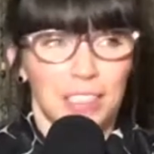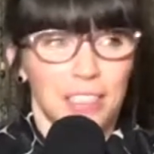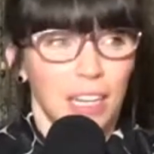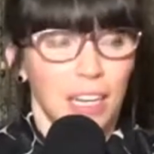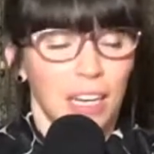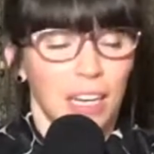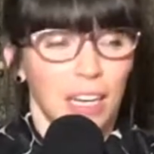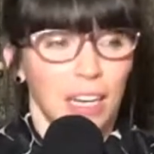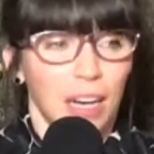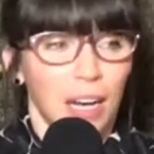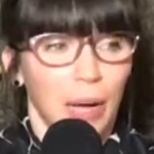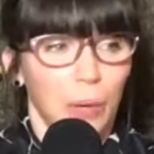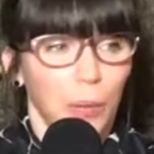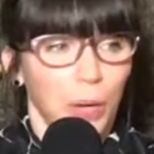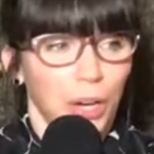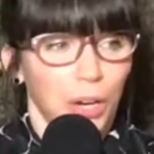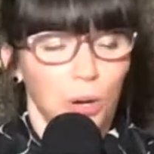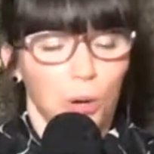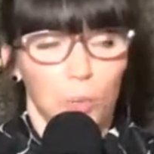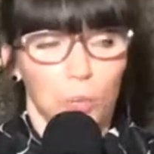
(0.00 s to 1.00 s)
I
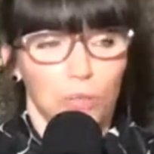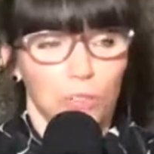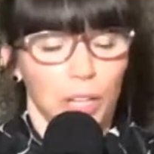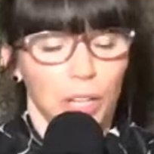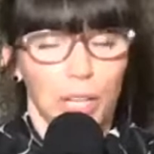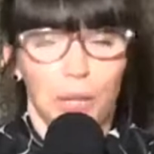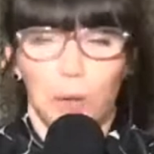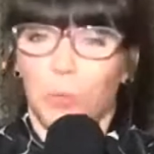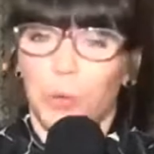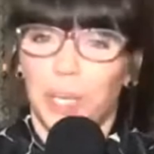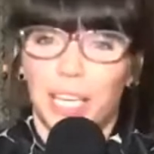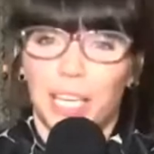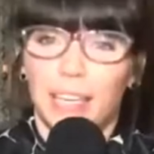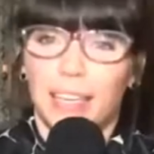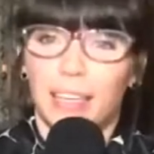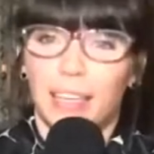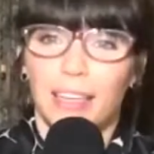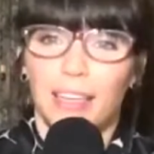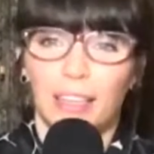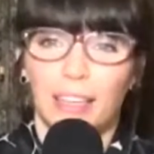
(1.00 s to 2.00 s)
went home for like a
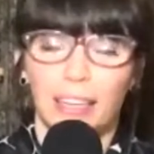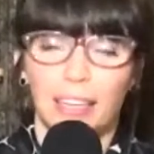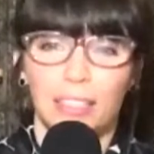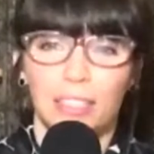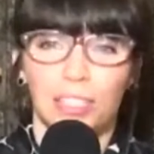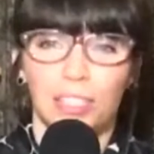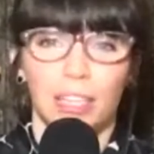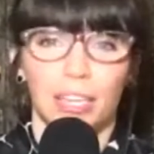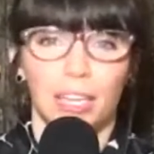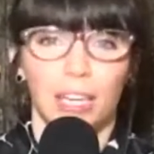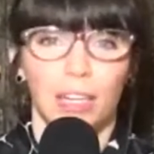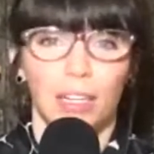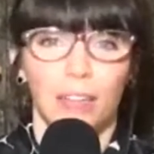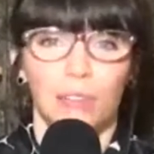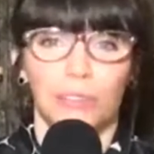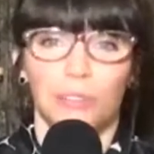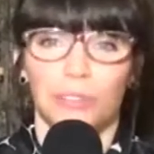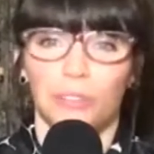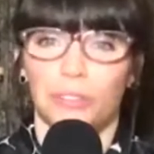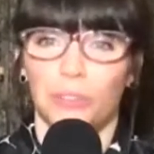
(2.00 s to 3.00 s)
week and took care
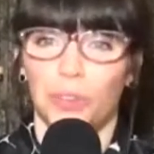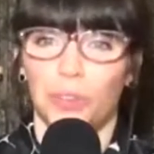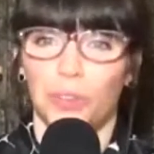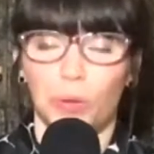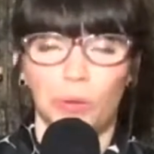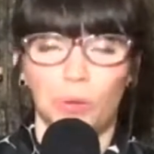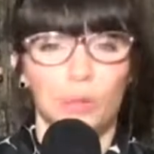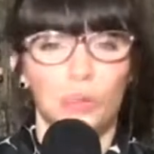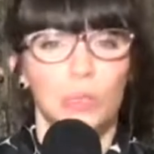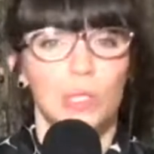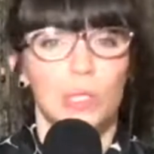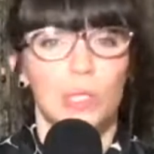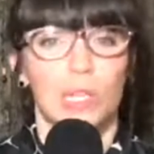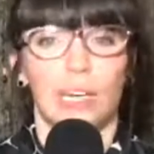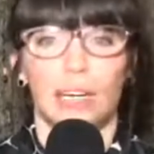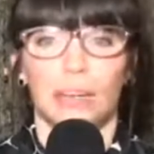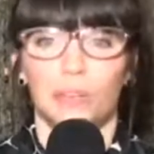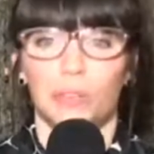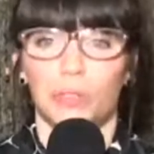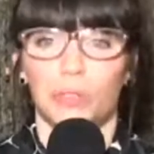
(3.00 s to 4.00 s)
of funeral
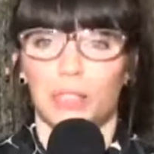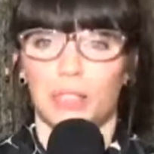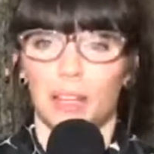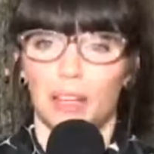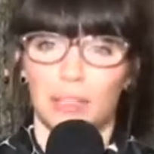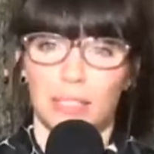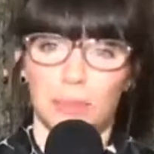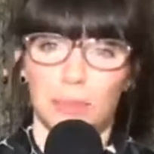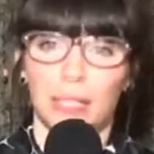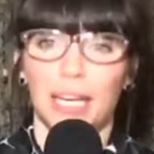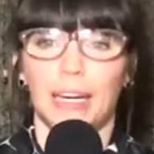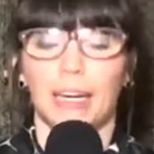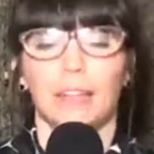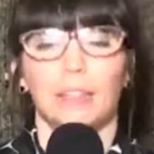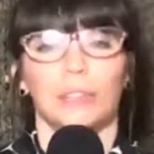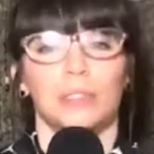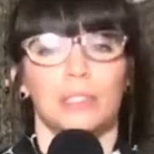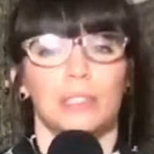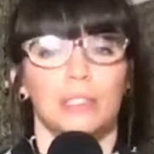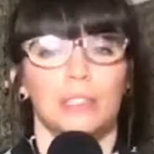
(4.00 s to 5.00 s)
stuff and locked up the
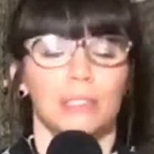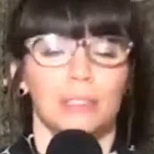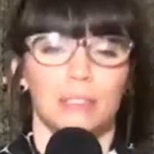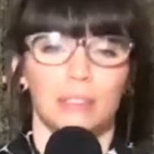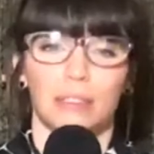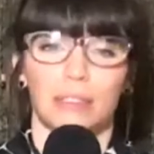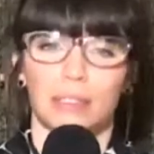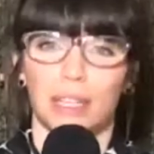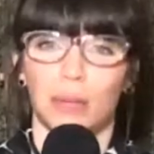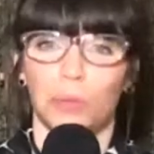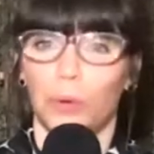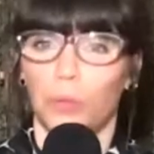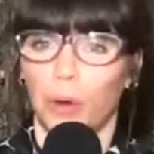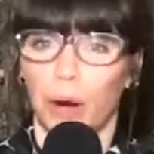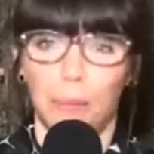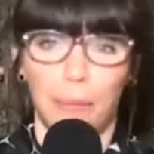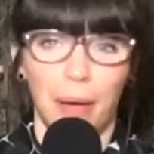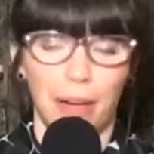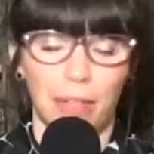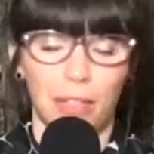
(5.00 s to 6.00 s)
house, and then went
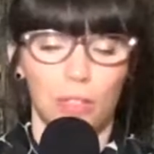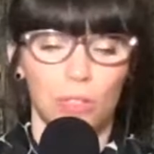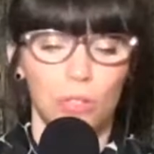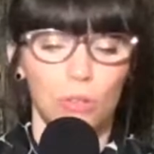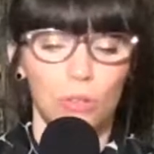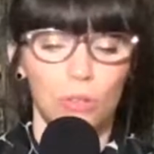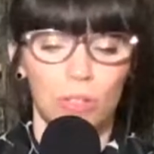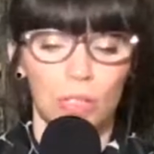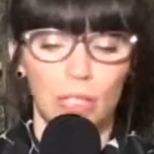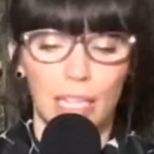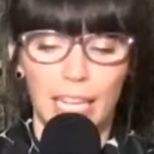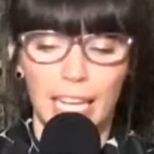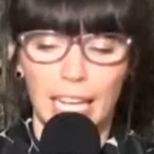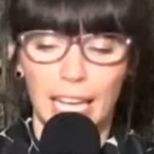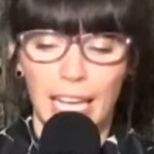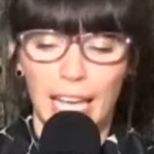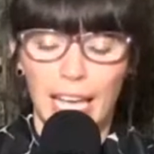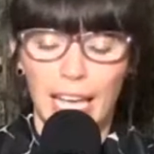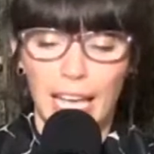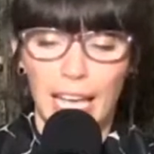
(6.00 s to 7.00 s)
right back to school.
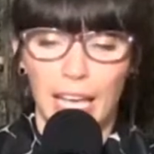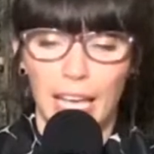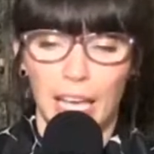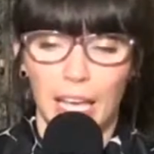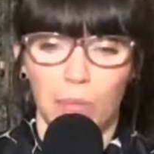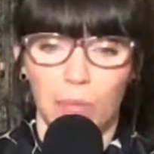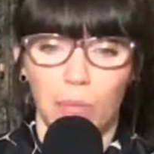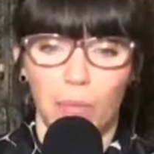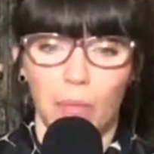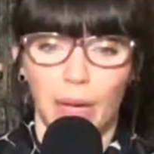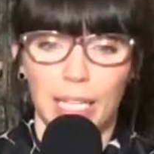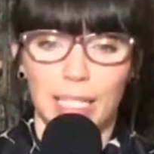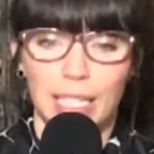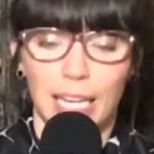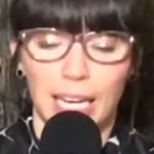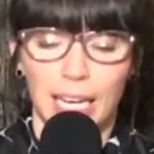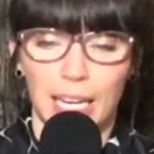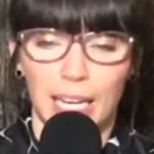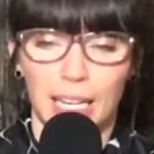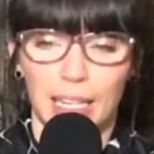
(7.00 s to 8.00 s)
And my
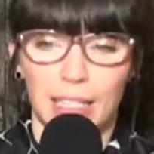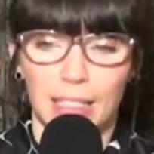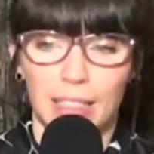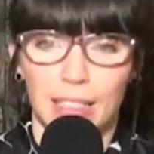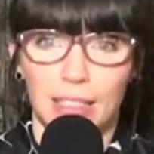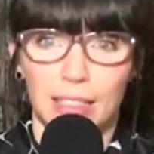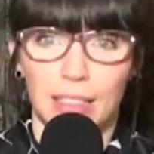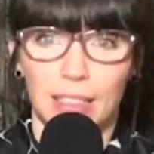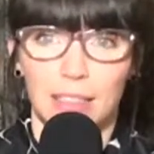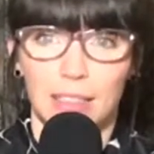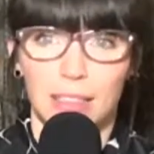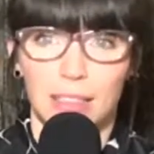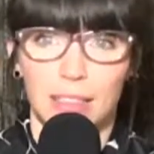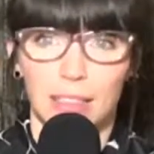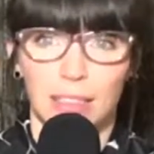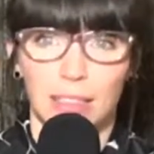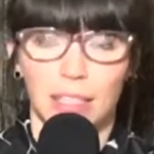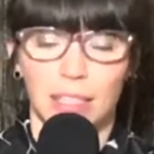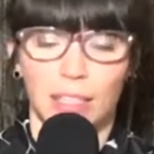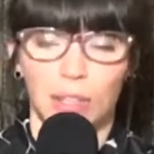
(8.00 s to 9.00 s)
dad,
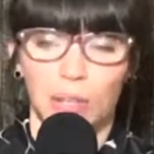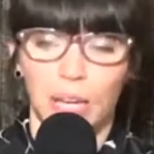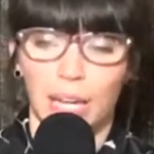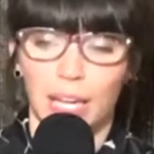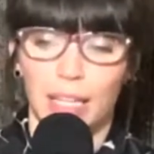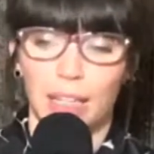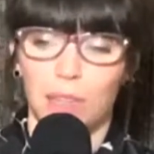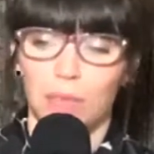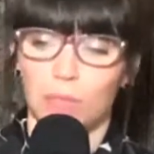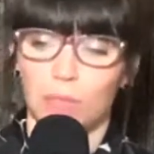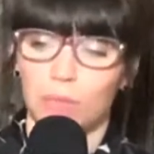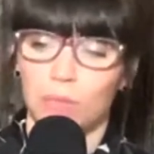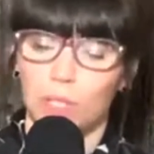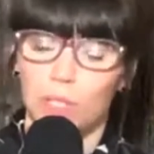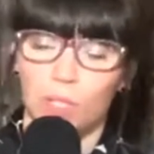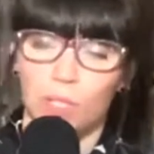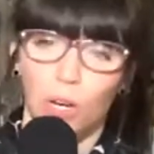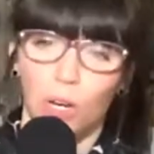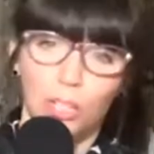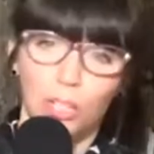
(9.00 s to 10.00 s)
kind of
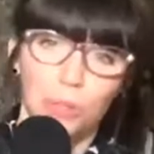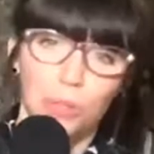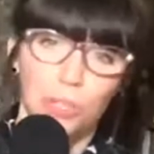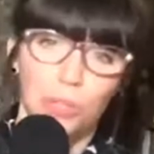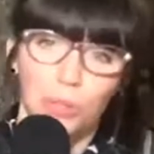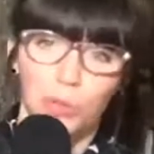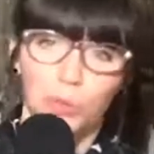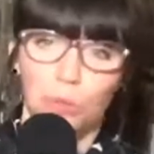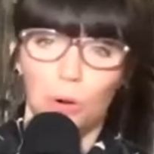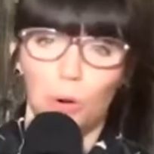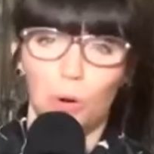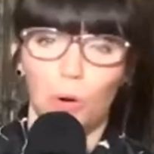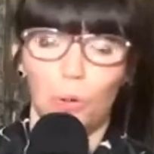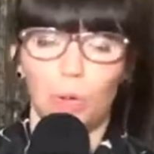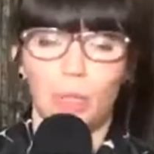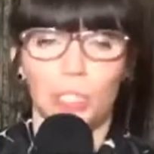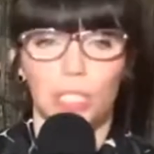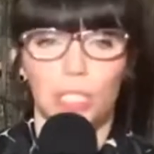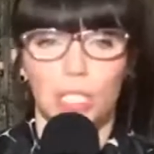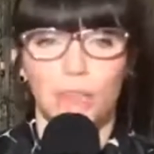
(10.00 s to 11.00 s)
talked me through a whole
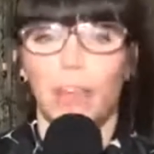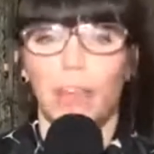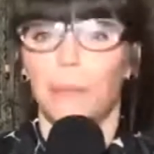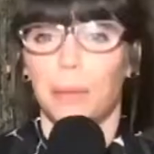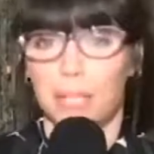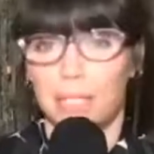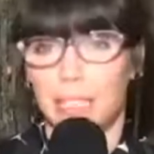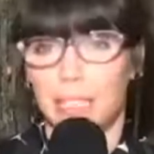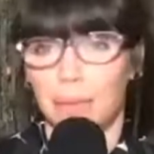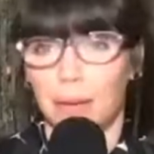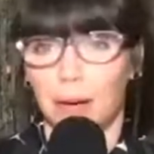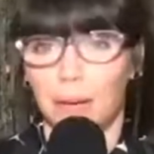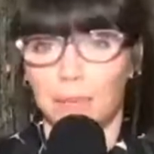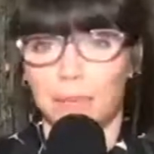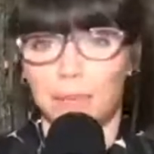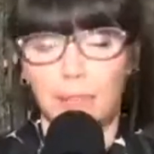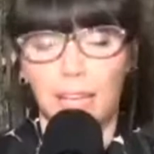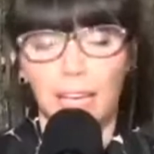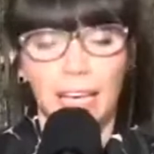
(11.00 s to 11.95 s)
bunch of stuff, and my stepmom.